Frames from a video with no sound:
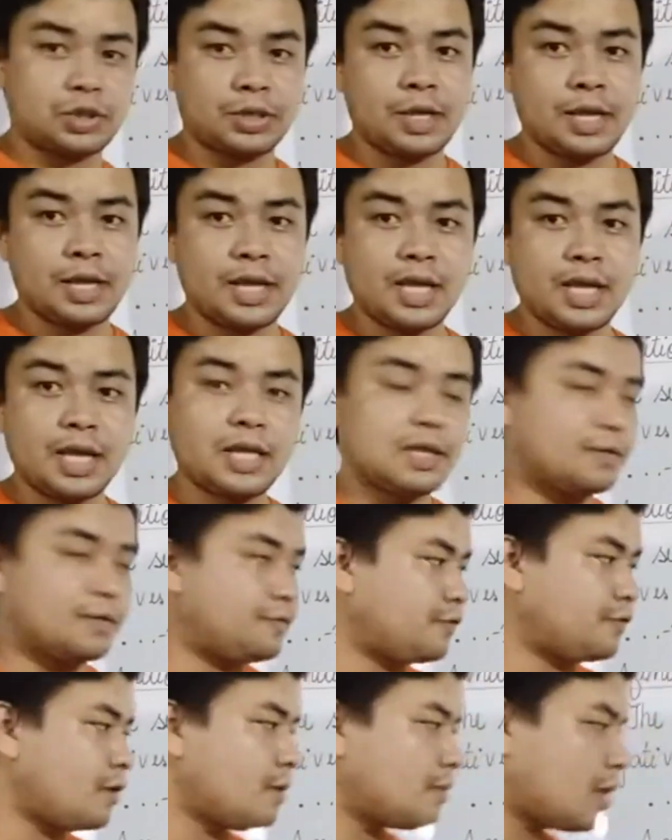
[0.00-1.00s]
in the
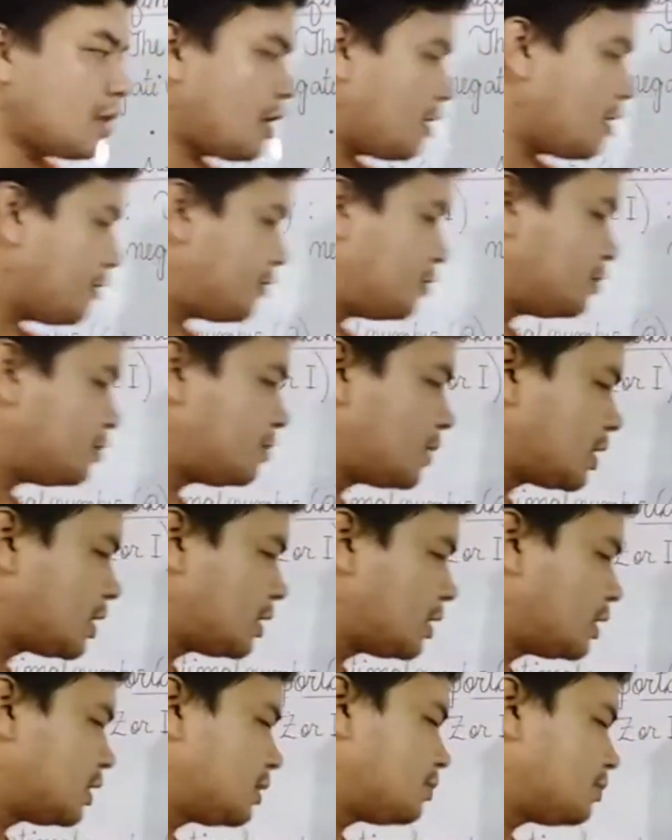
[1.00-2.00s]
form of
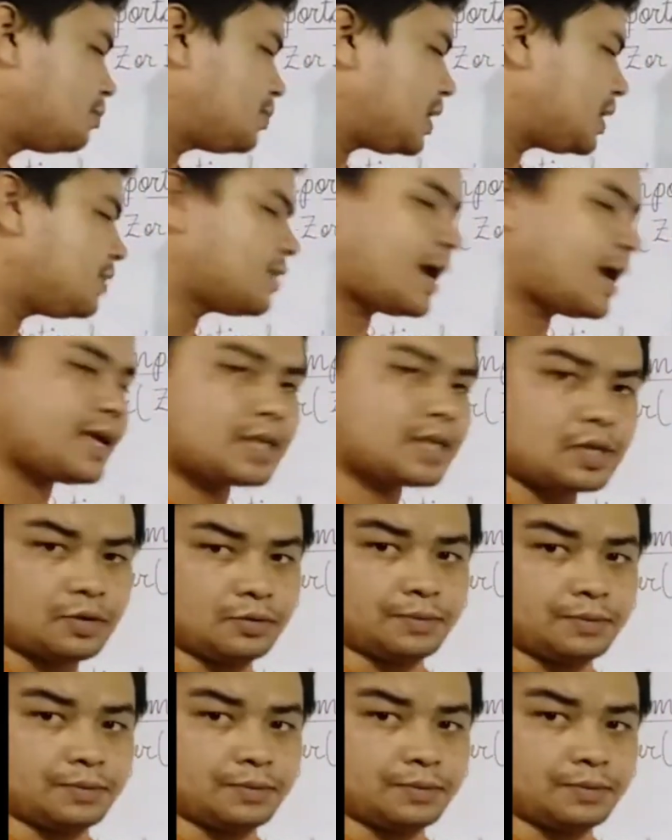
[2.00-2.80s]
P by Q.